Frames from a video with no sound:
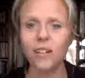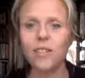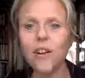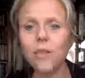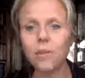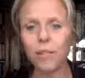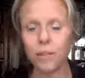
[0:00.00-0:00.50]

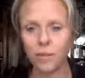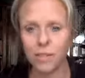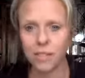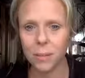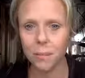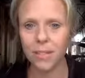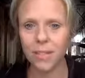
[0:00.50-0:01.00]
and know that there
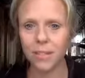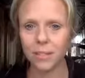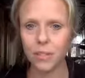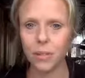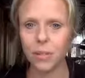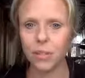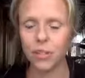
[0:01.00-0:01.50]
is somebody
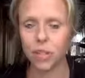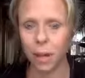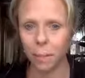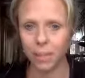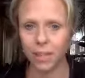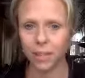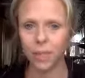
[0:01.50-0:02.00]
else who is
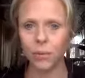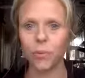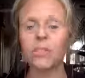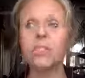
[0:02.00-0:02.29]
championing you